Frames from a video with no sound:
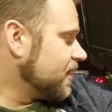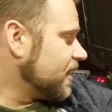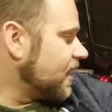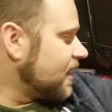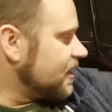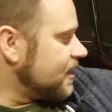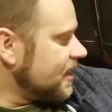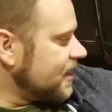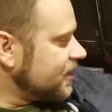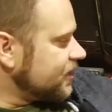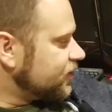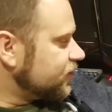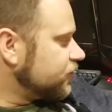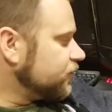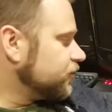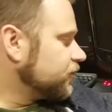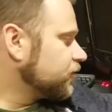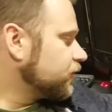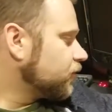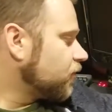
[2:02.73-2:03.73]
got an
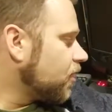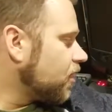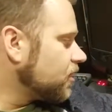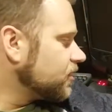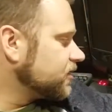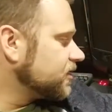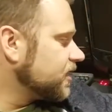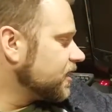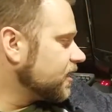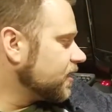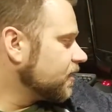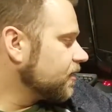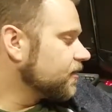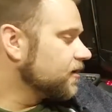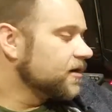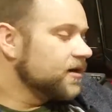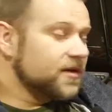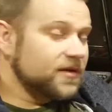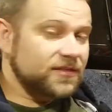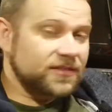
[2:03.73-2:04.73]
Asus Crosshair
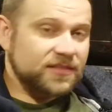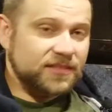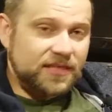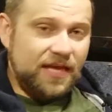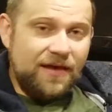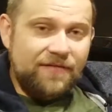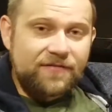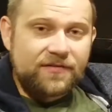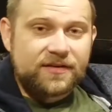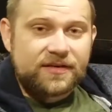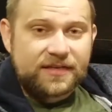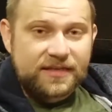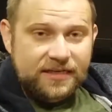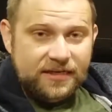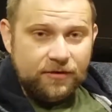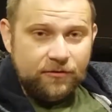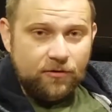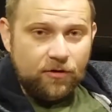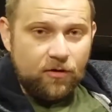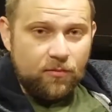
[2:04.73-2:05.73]
VII
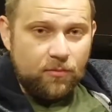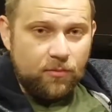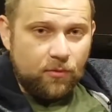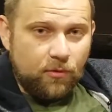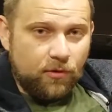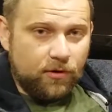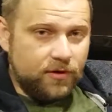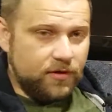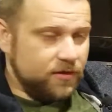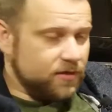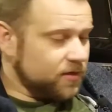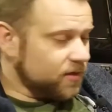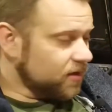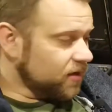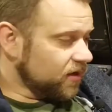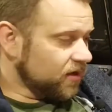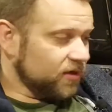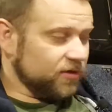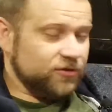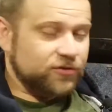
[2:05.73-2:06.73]
Hero board,
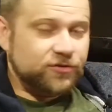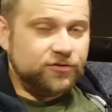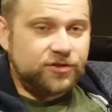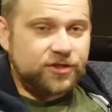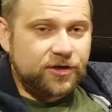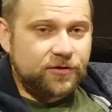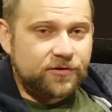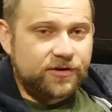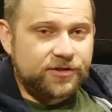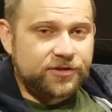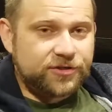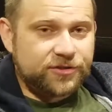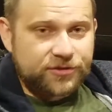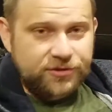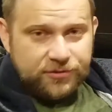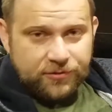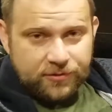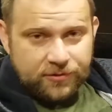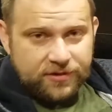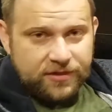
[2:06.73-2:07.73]
2 generations
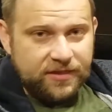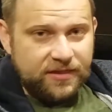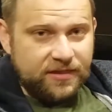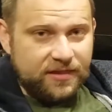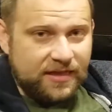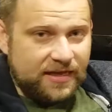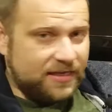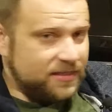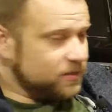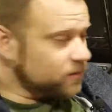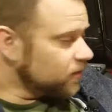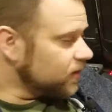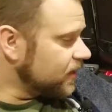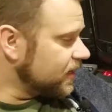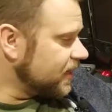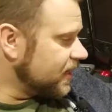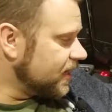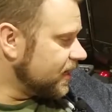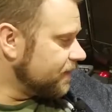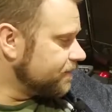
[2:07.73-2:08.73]
newer than the last one I
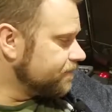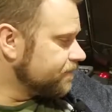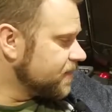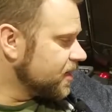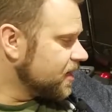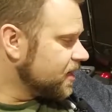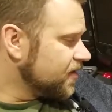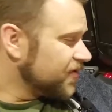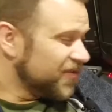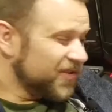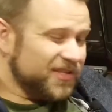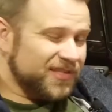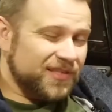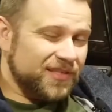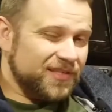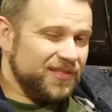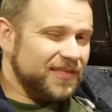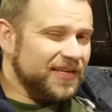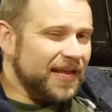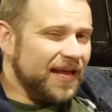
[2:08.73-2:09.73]
had. This
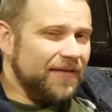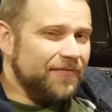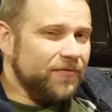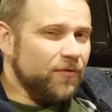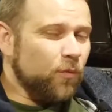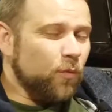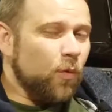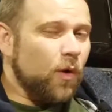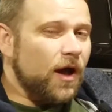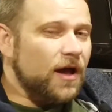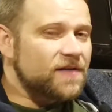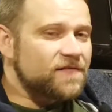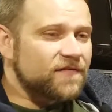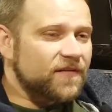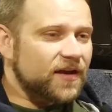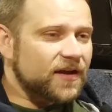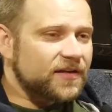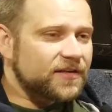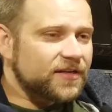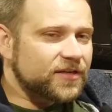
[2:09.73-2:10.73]
is not the
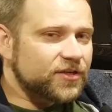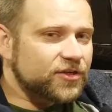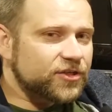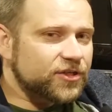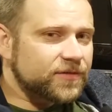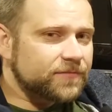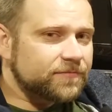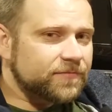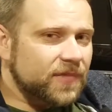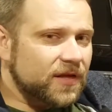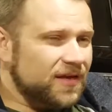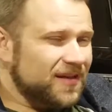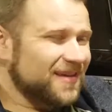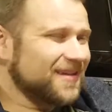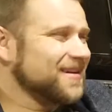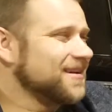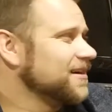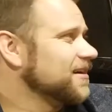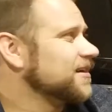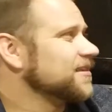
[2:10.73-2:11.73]
Wi-Fi edition
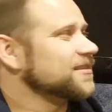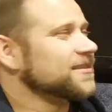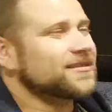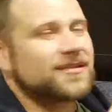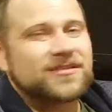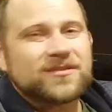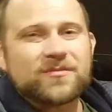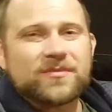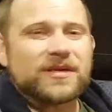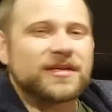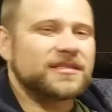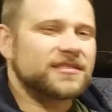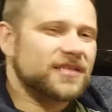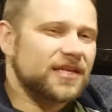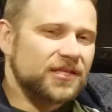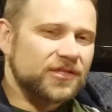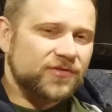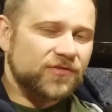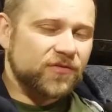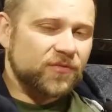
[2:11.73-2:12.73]
because it doesn't make
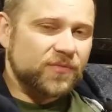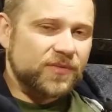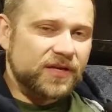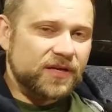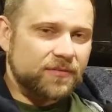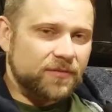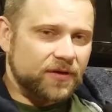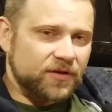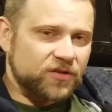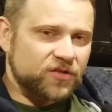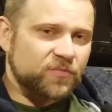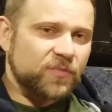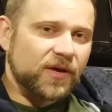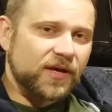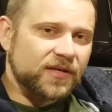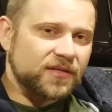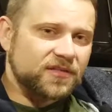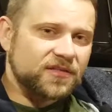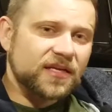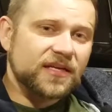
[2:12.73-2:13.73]
sense for me in my
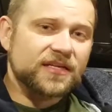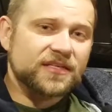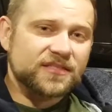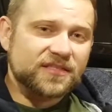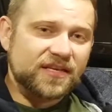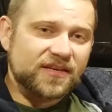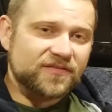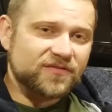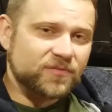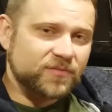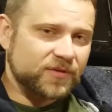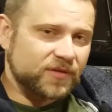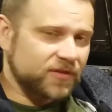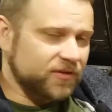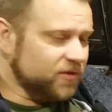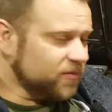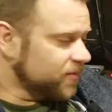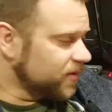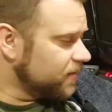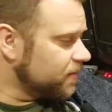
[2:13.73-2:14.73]
space, and it saves me a
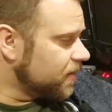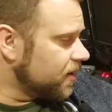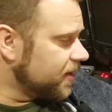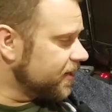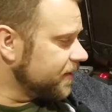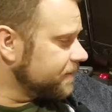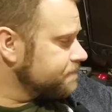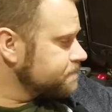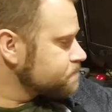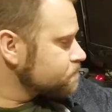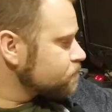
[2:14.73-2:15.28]
little bit of money.